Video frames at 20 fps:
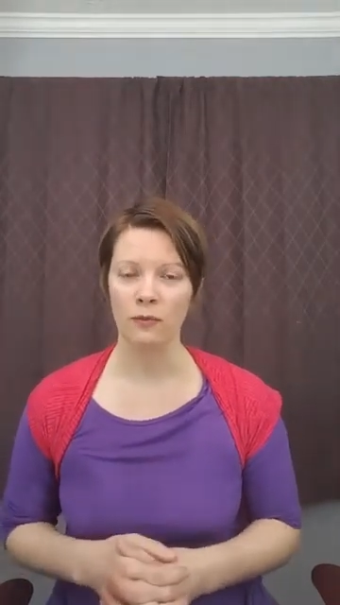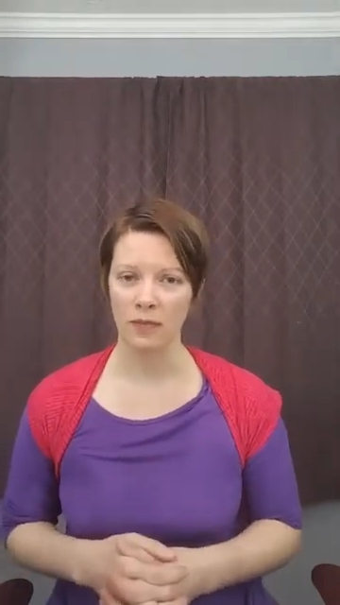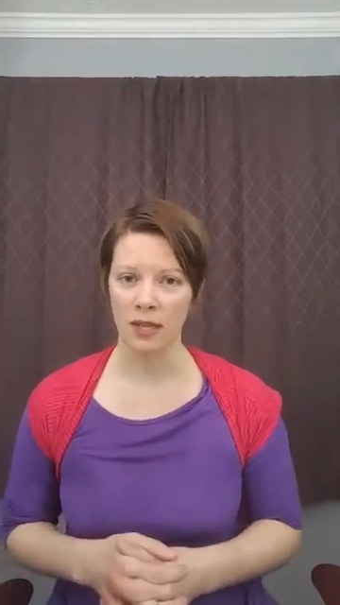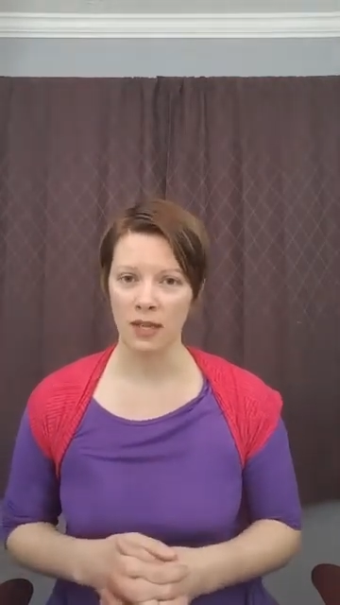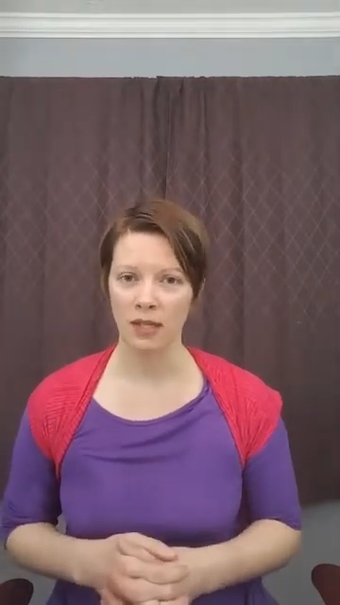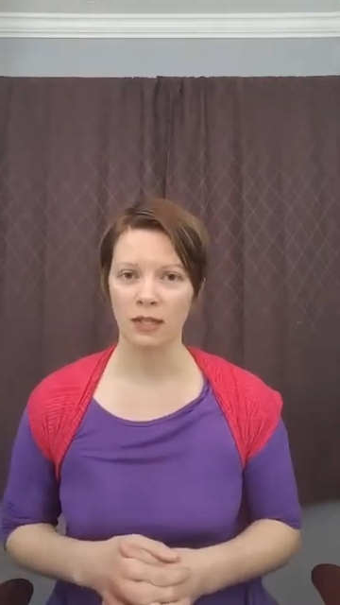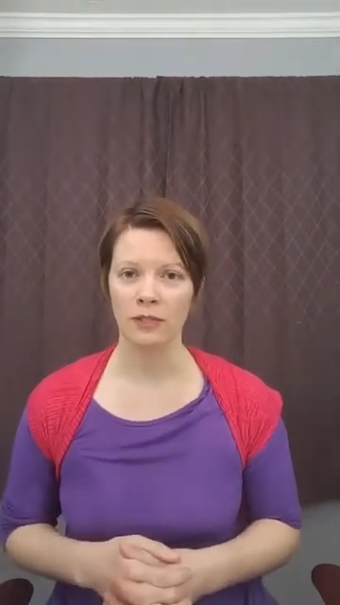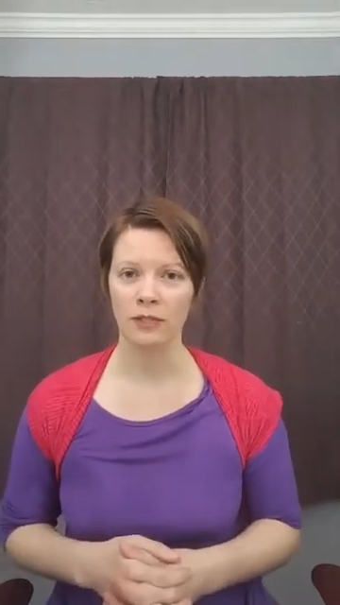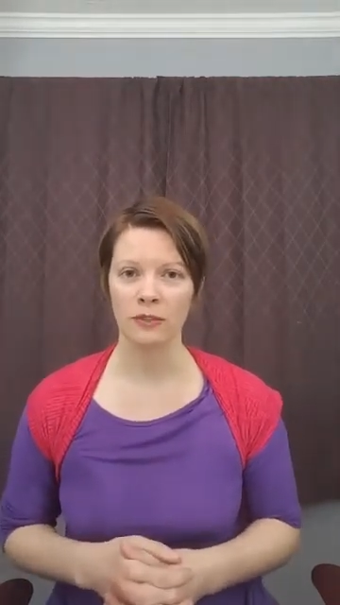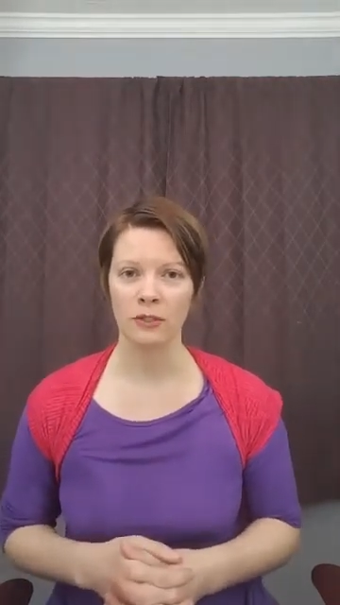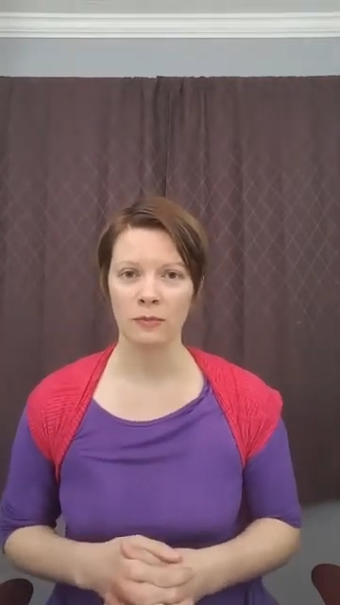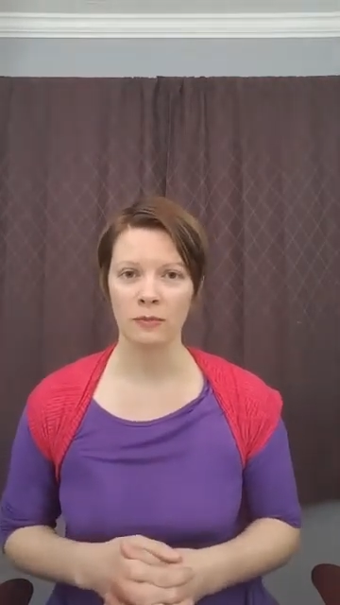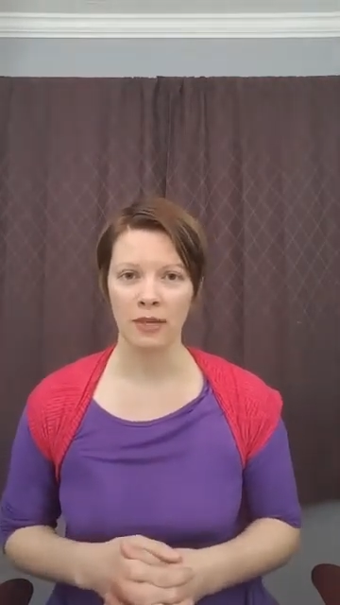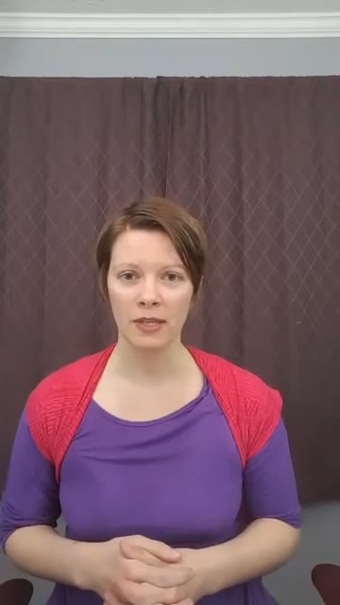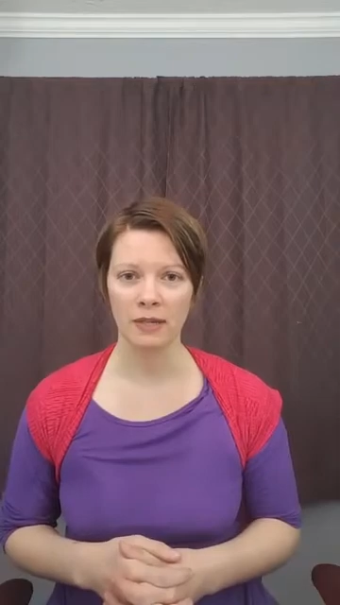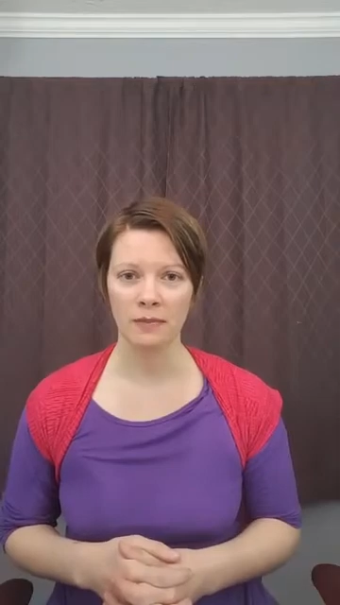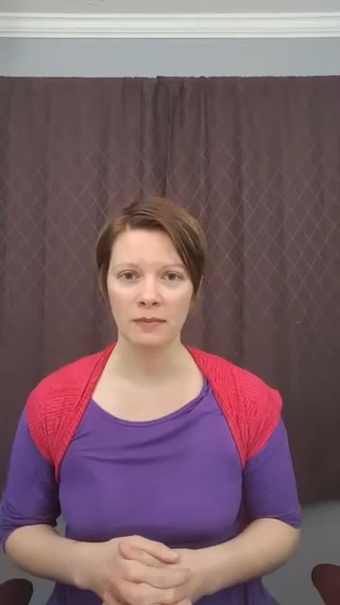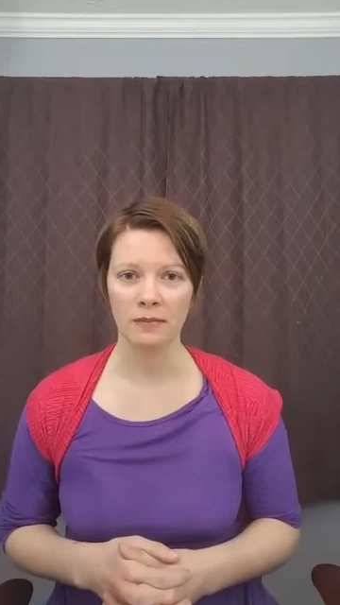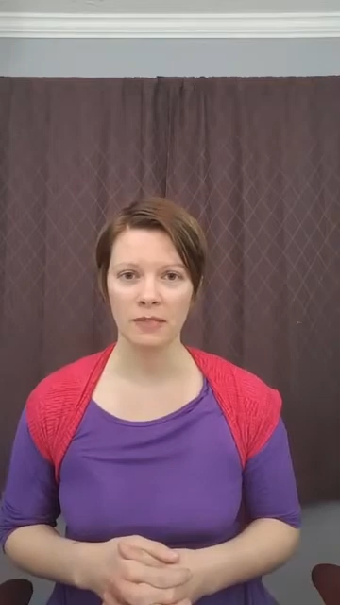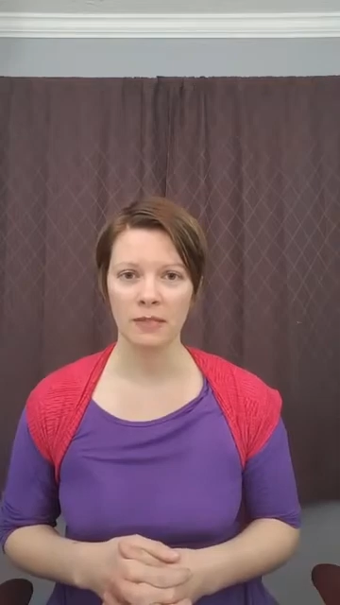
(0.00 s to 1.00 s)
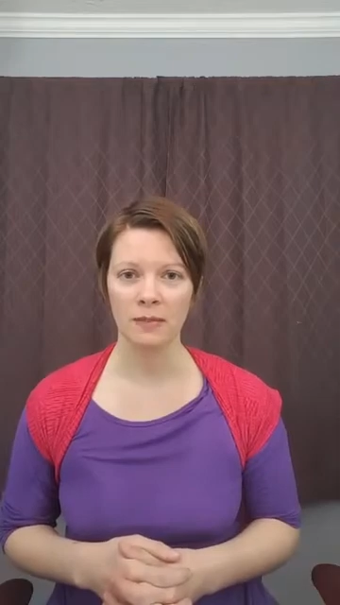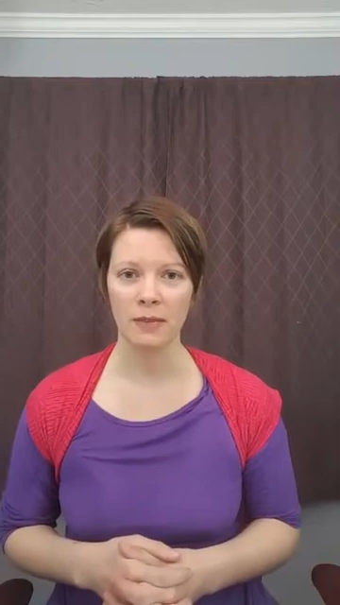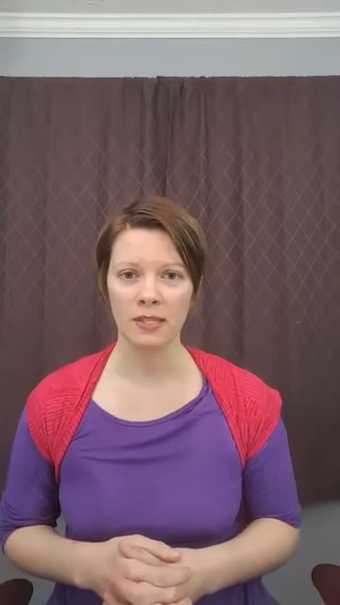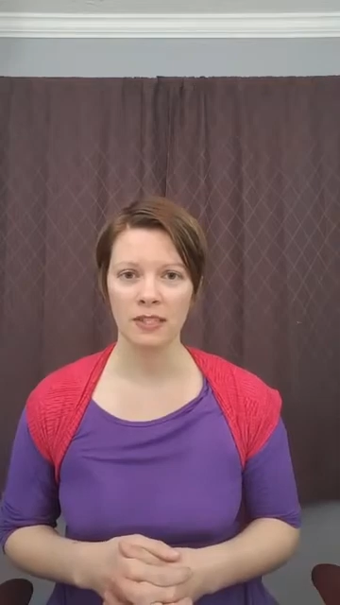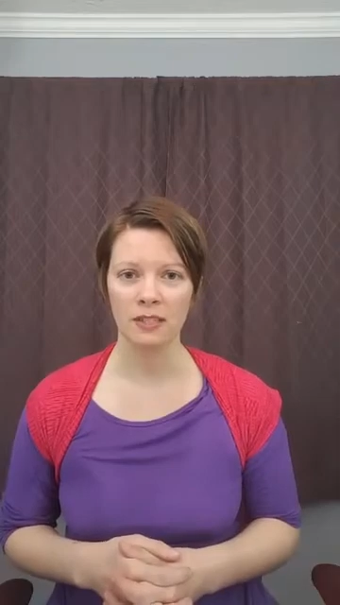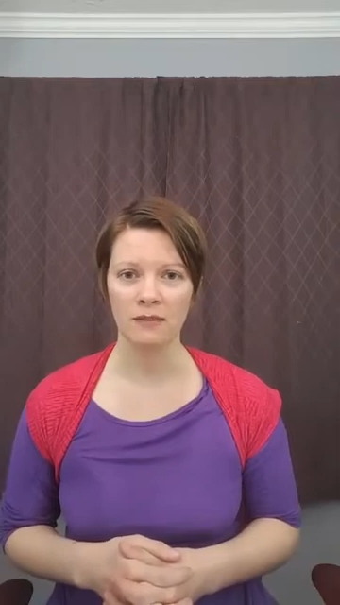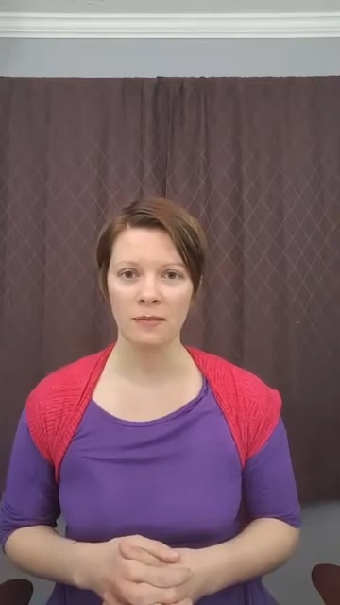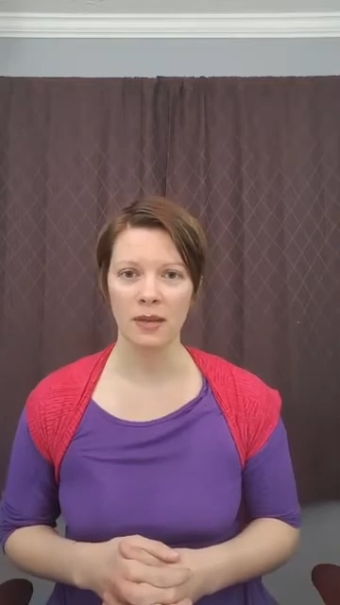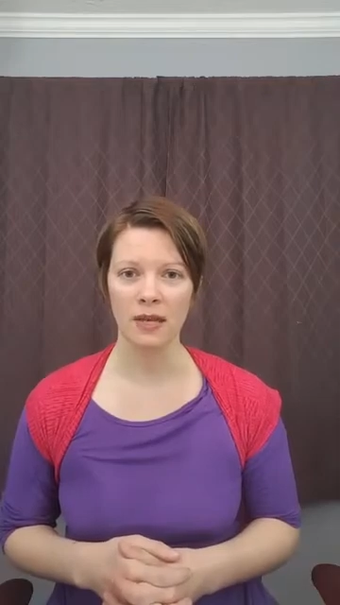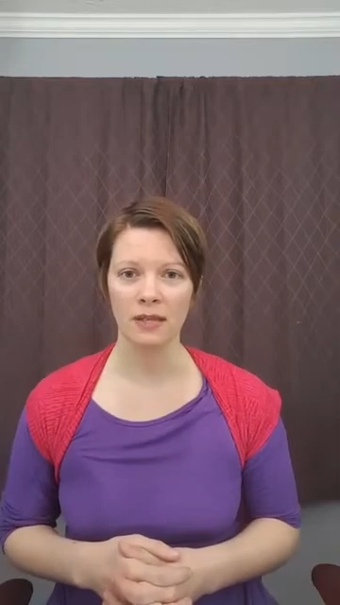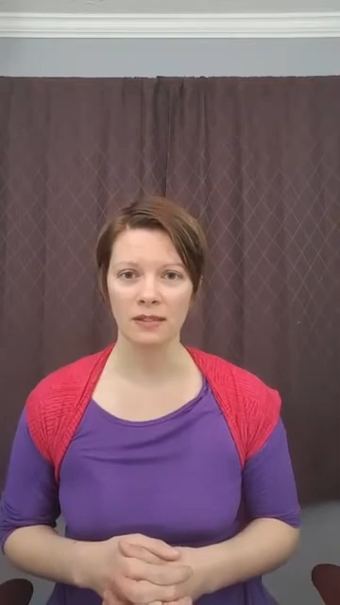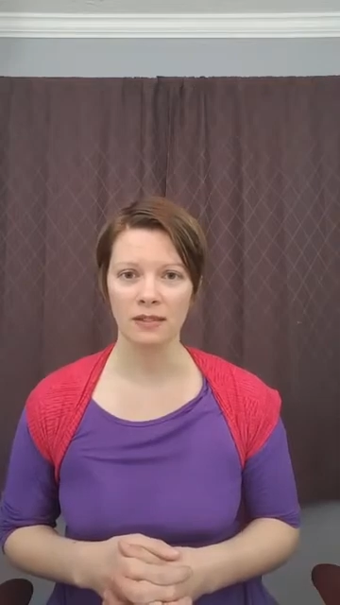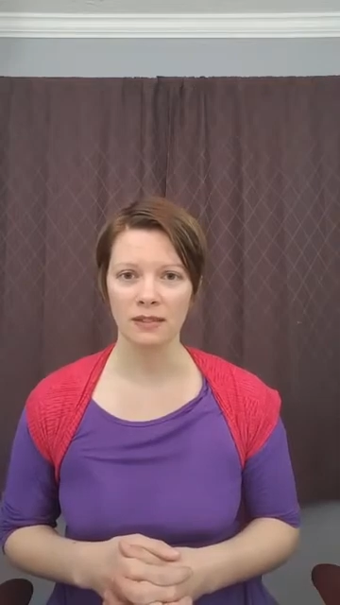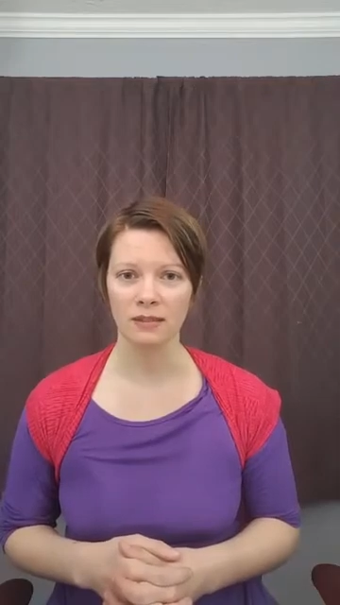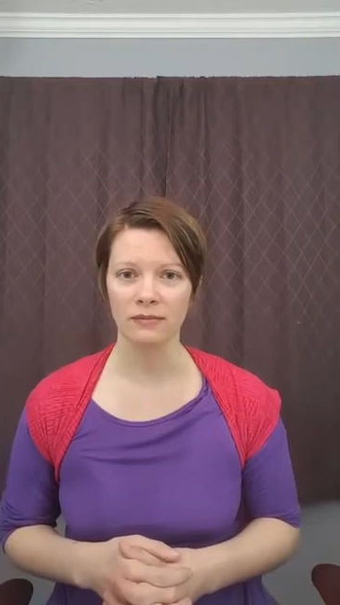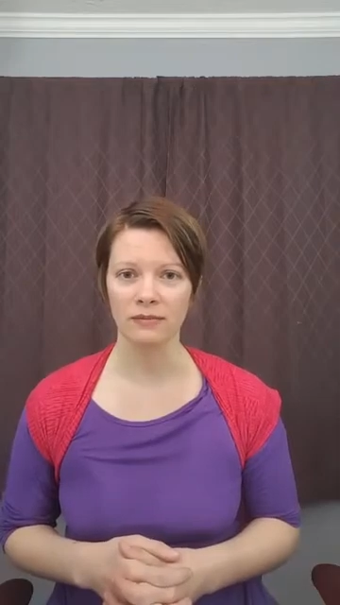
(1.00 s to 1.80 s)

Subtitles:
that clear space of mind.